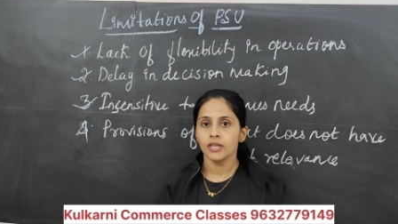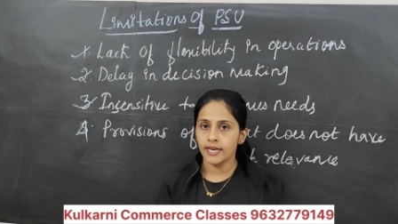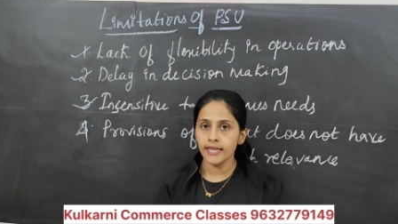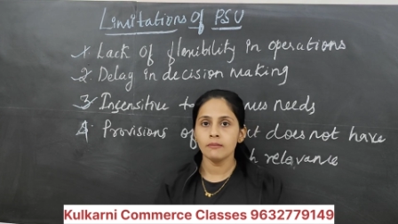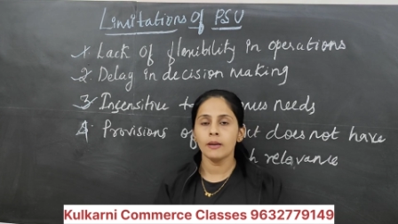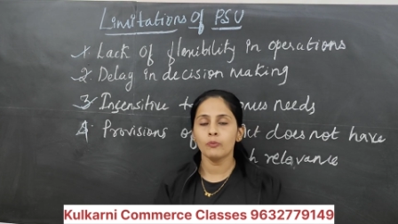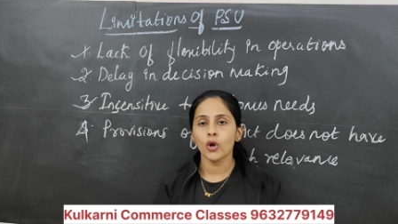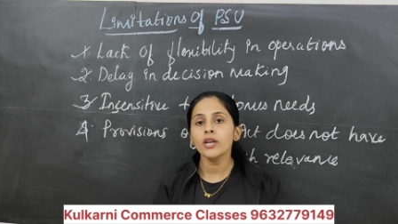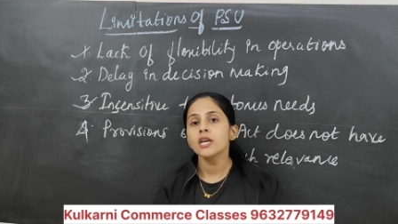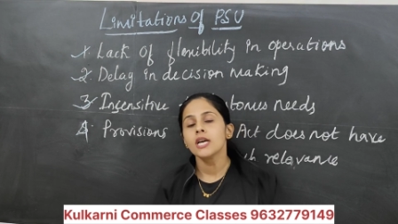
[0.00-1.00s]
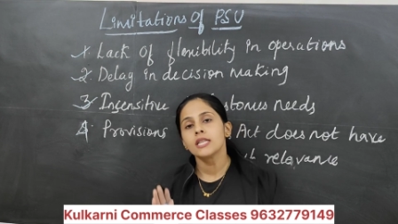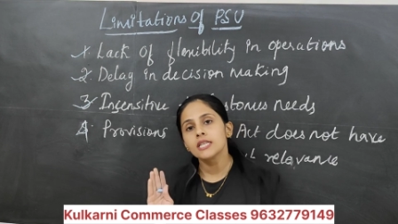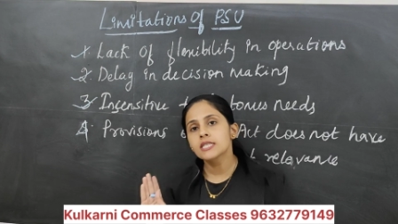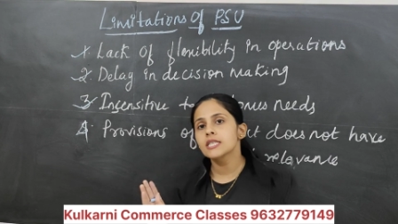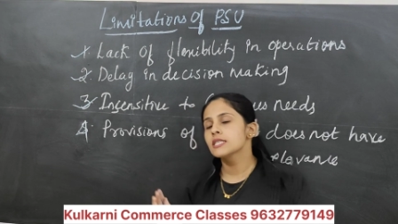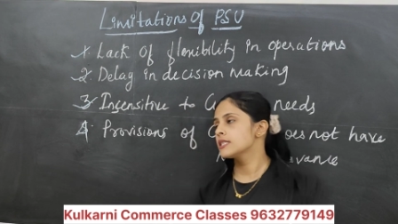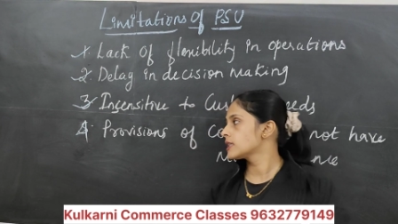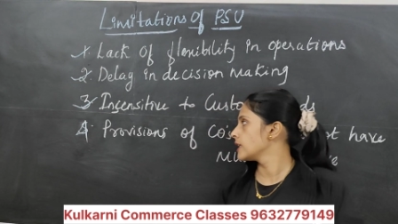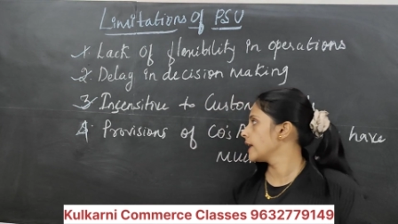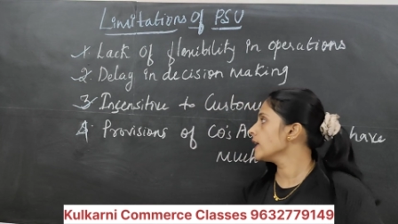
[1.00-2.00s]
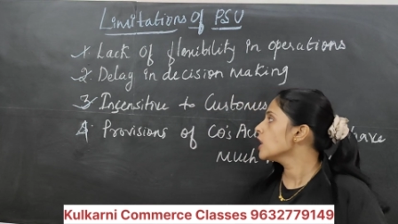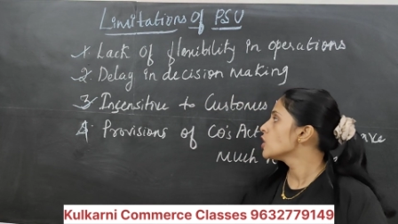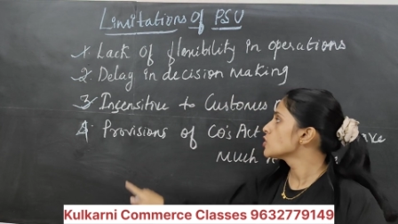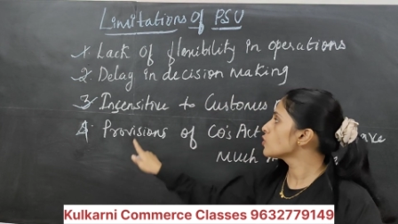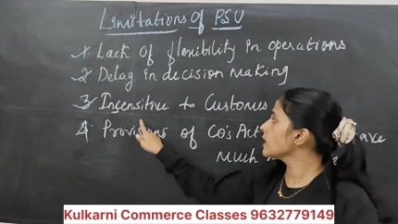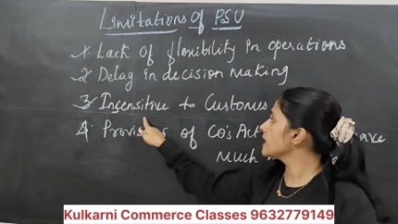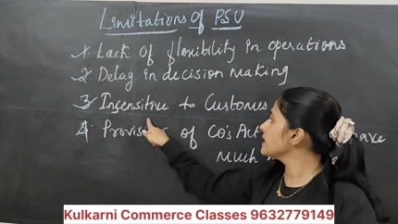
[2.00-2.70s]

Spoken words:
Getting my point? This is the thing. So